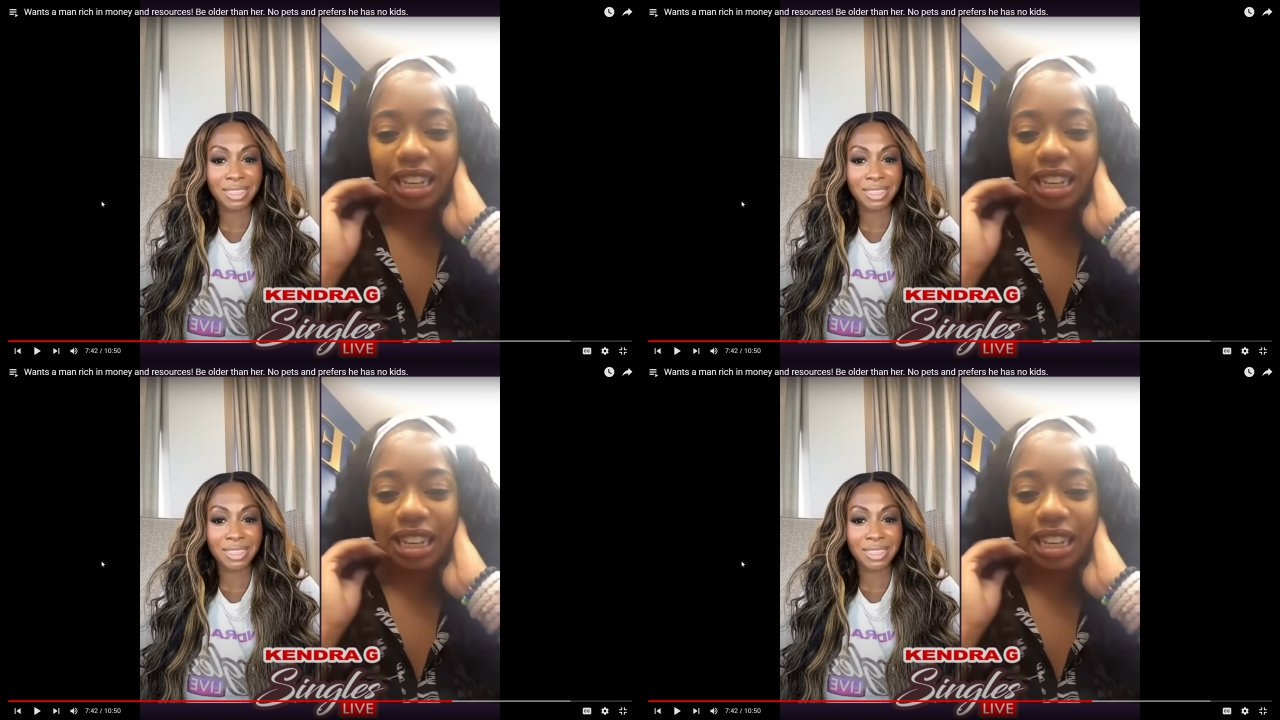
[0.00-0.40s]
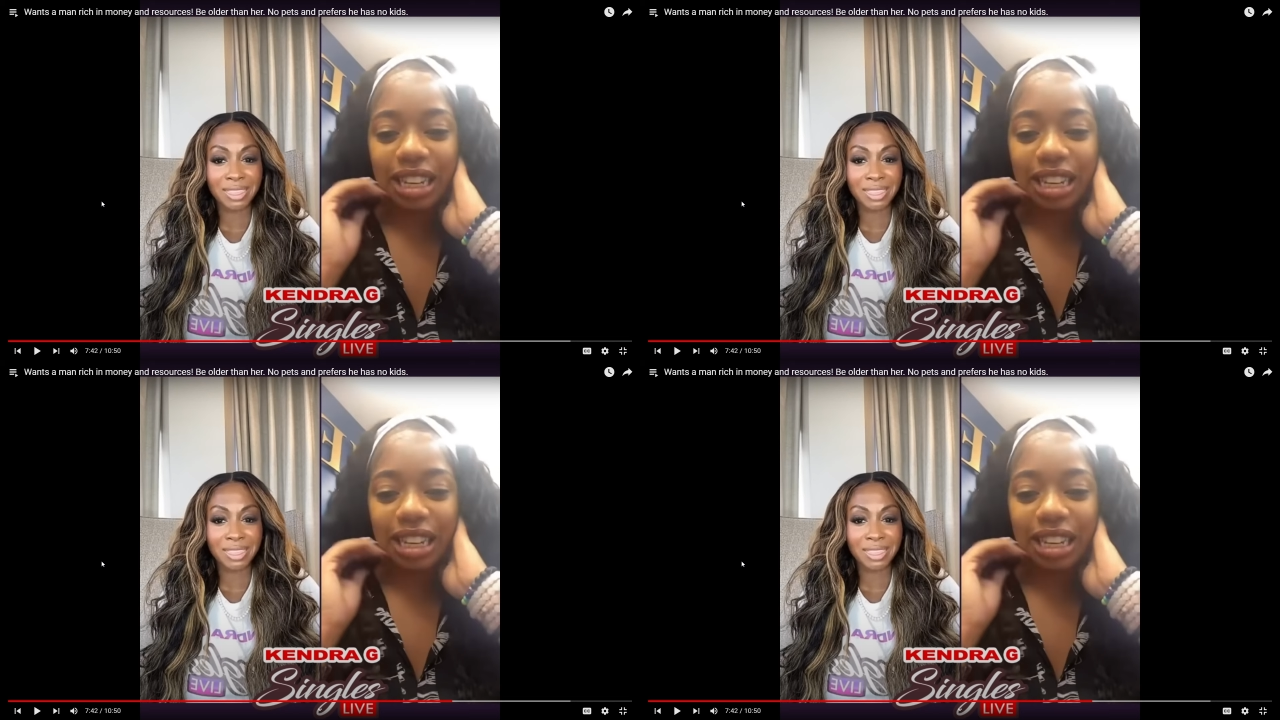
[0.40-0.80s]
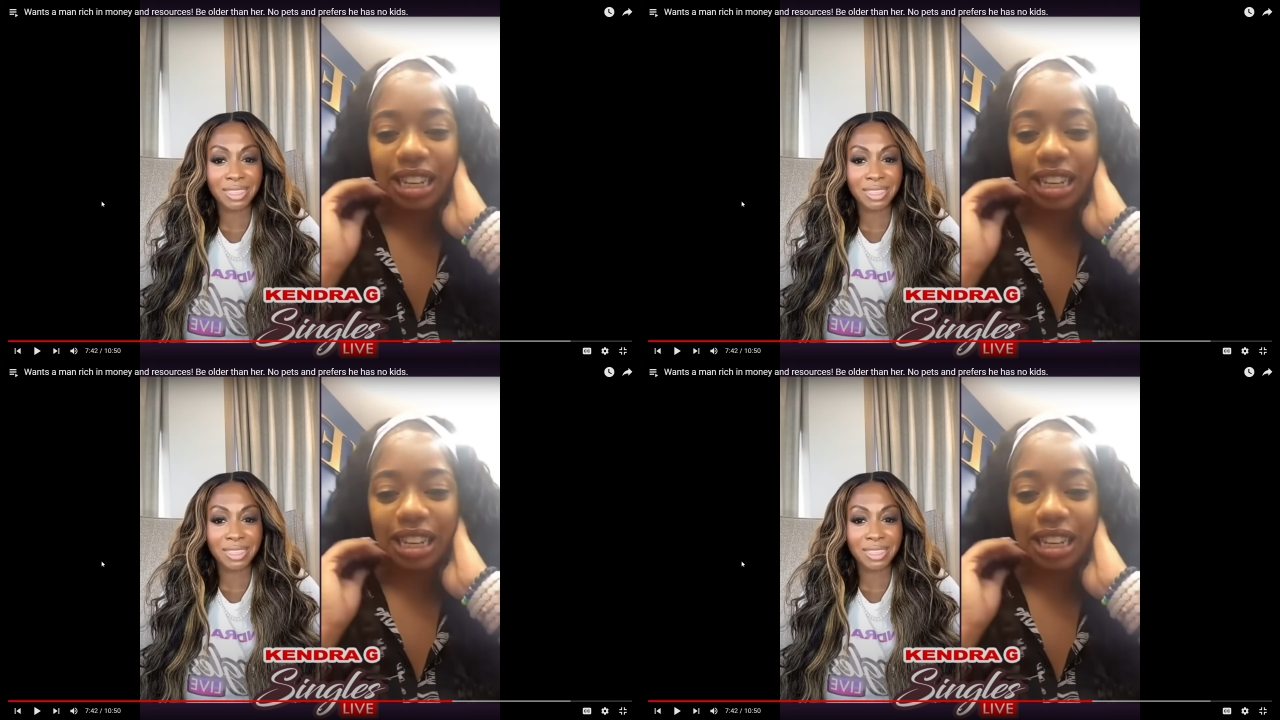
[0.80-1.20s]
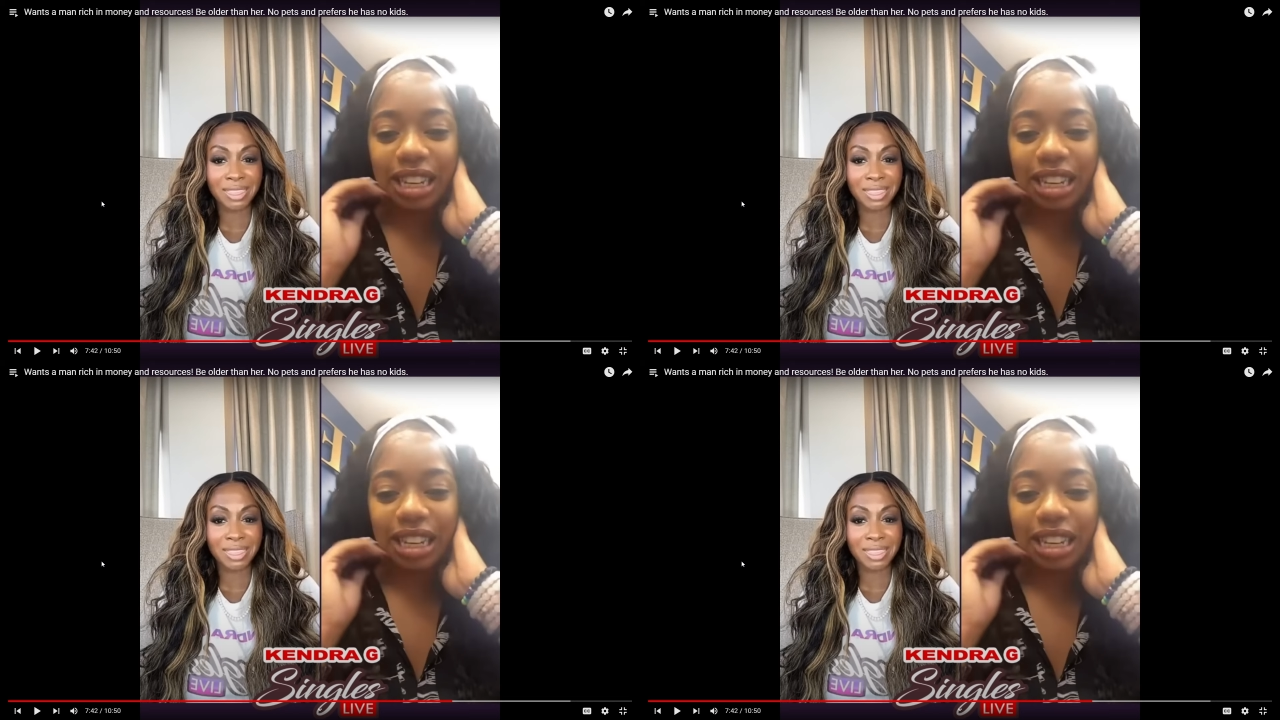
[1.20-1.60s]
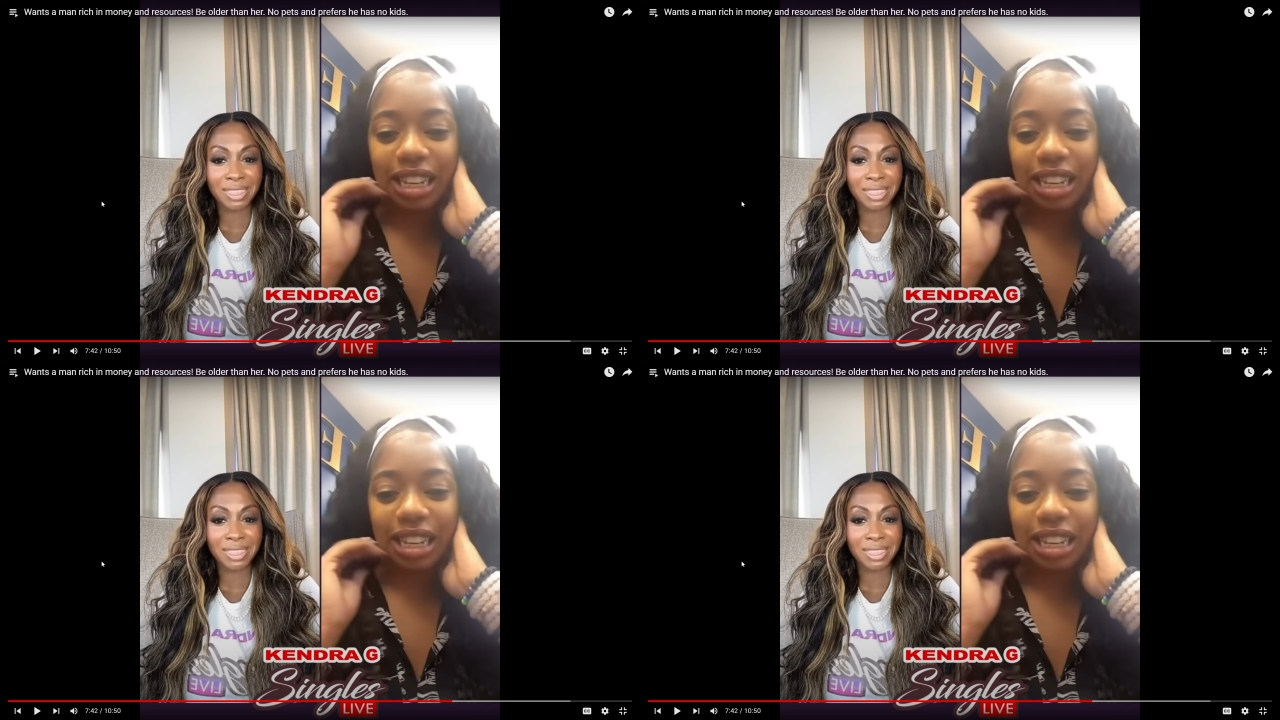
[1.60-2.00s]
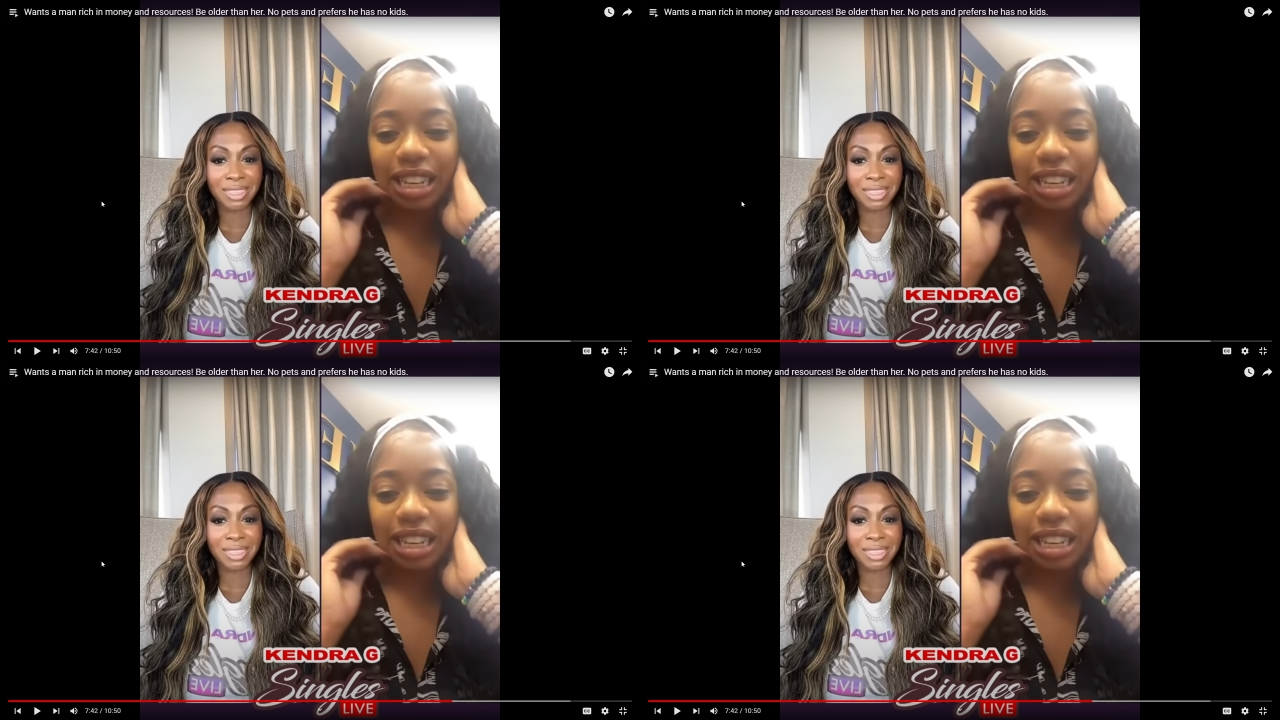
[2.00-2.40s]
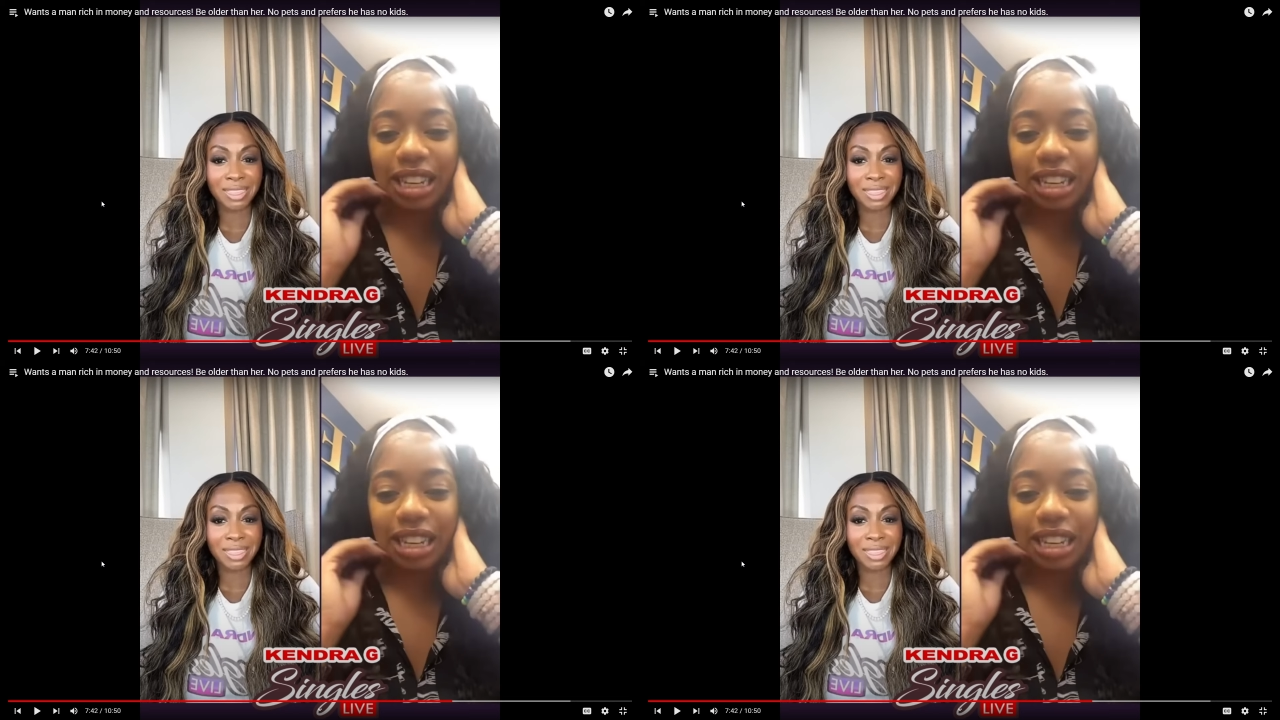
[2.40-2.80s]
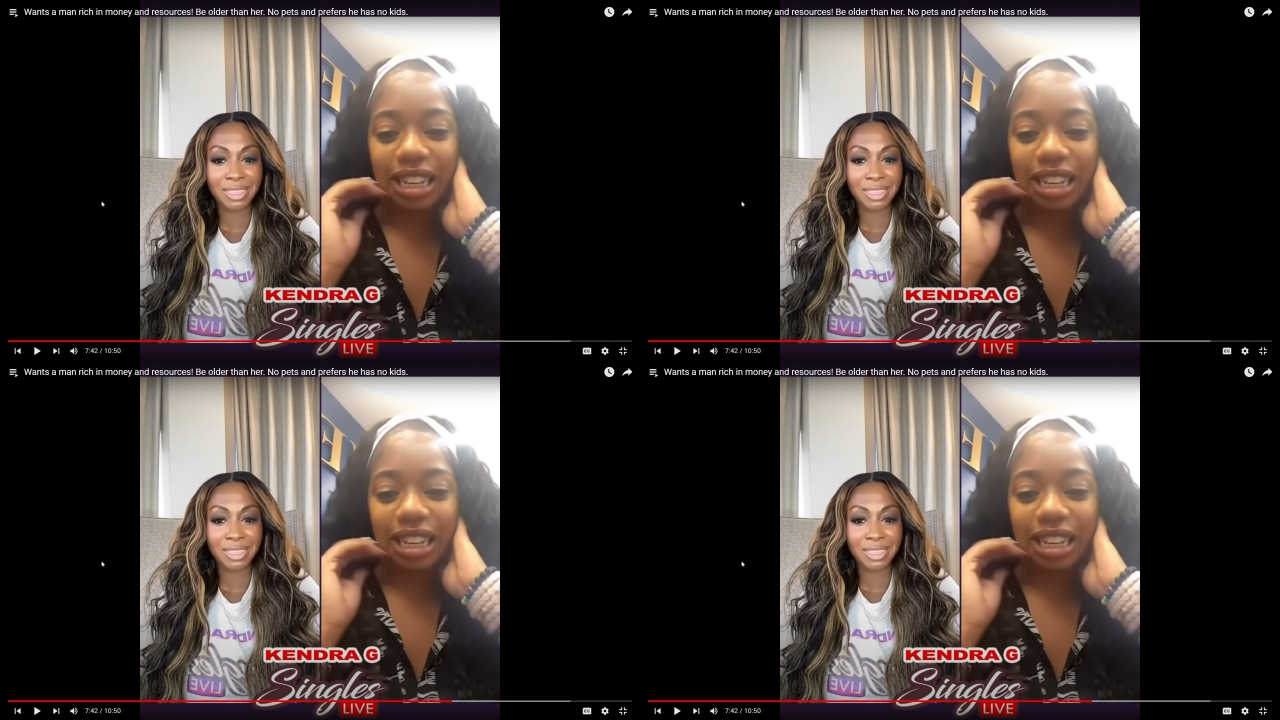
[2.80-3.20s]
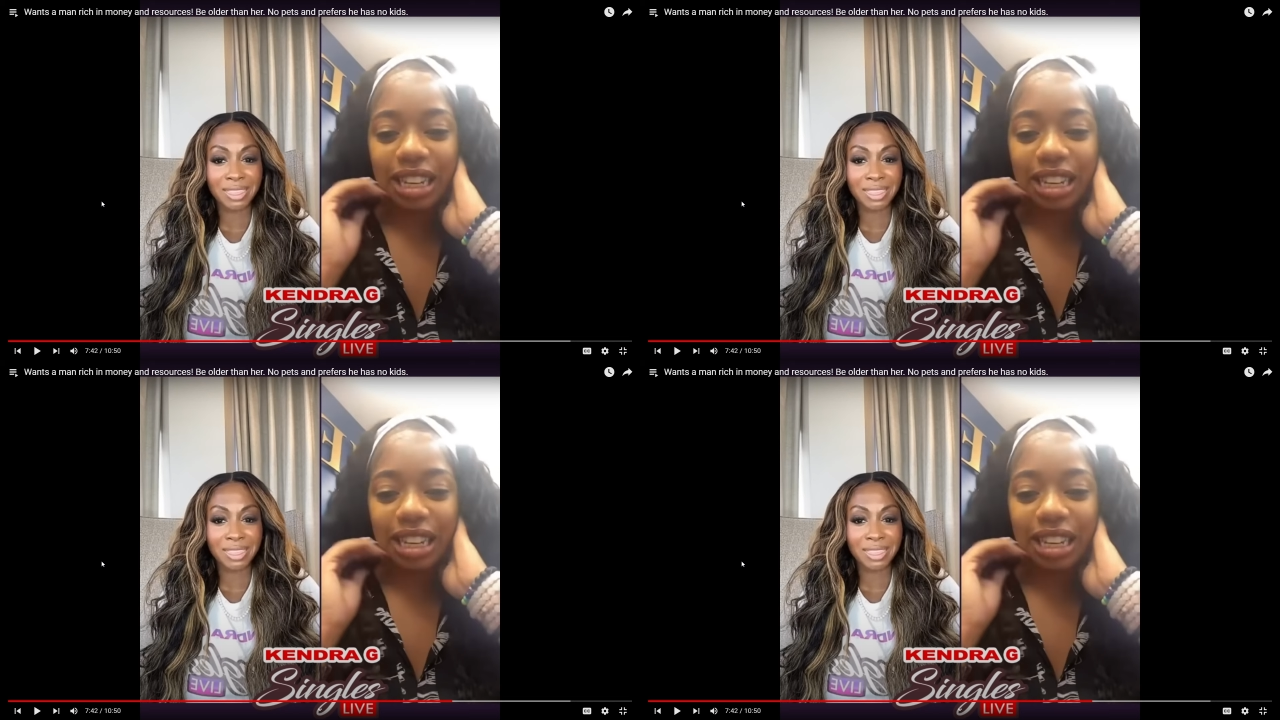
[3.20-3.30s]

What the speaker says: No one is speaking in this clip.